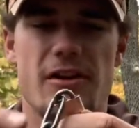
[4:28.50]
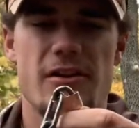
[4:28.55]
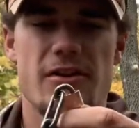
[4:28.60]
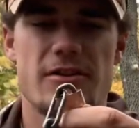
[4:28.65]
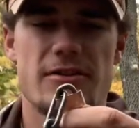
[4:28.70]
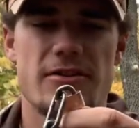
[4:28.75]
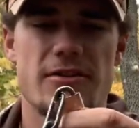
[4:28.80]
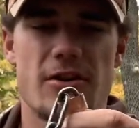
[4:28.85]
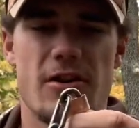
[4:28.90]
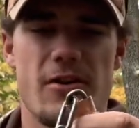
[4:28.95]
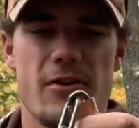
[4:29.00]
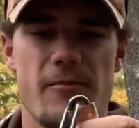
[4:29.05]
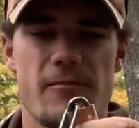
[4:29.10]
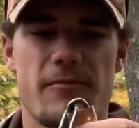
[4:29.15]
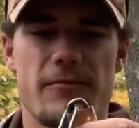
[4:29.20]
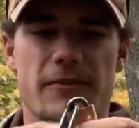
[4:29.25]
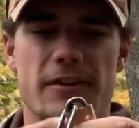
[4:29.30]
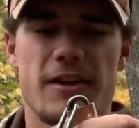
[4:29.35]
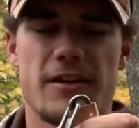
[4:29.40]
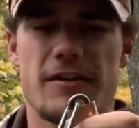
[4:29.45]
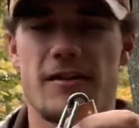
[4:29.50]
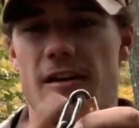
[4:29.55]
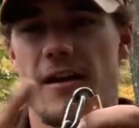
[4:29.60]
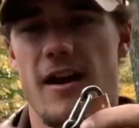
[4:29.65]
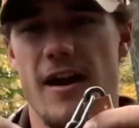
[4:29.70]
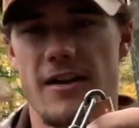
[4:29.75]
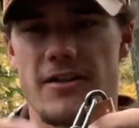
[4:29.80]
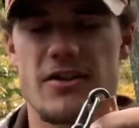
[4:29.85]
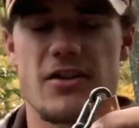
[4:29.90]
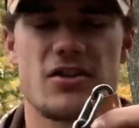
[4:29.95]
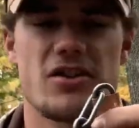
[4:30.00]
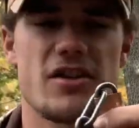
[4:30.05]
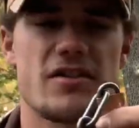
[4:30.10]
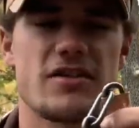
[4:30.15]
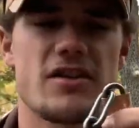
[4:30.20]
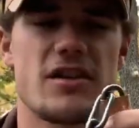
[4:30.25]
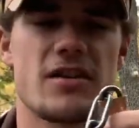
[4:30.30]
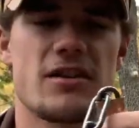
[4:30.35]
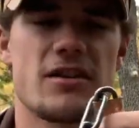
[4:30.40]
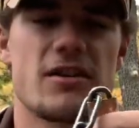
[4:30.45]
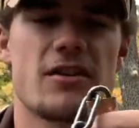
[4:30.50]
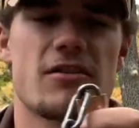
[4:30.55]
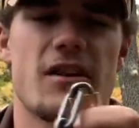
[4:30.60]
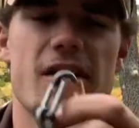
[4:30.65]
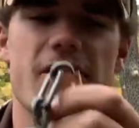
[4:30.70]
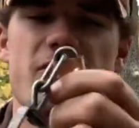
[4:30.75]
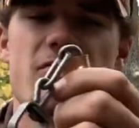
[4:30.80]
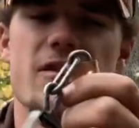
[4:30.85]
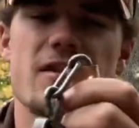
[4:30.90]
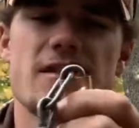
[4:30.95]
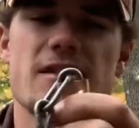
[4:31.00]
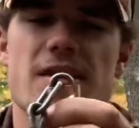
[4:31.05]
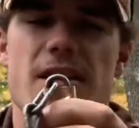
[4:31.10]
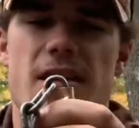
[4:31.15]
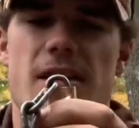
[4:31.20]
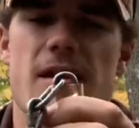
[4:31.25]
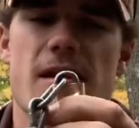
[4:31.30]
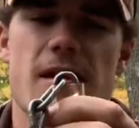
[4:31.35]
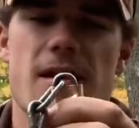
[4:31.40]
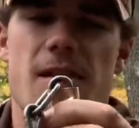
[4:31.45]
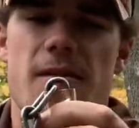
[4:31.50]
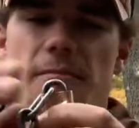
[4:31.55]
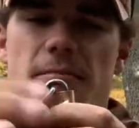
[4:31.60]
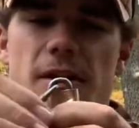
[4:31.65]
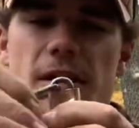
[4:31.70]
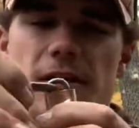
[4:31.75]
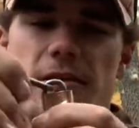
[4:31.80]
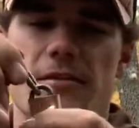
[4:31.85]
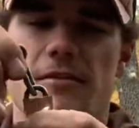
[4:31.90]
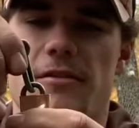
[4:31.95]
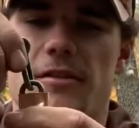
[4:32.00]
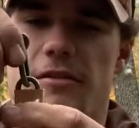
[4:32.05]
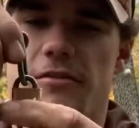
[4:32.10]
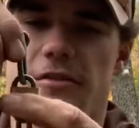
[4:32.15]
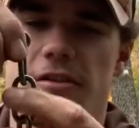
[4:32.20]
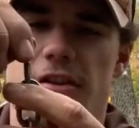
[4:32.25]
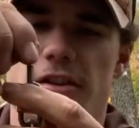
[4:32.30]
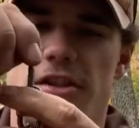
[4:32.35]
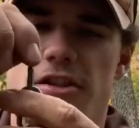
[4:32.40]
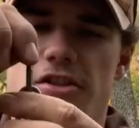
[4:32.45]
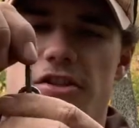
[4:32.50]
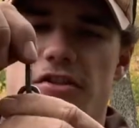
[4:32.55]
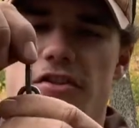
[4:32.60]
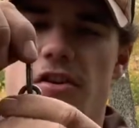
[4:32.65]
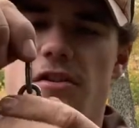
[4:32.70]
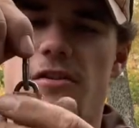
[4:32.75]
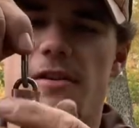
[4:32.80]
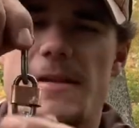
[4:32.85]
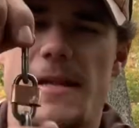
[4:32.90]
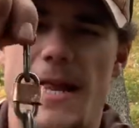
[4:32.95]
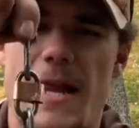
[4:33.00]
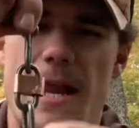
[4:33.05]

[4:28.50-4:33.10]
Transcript: So I suggest getting the engraved ones, but each his own.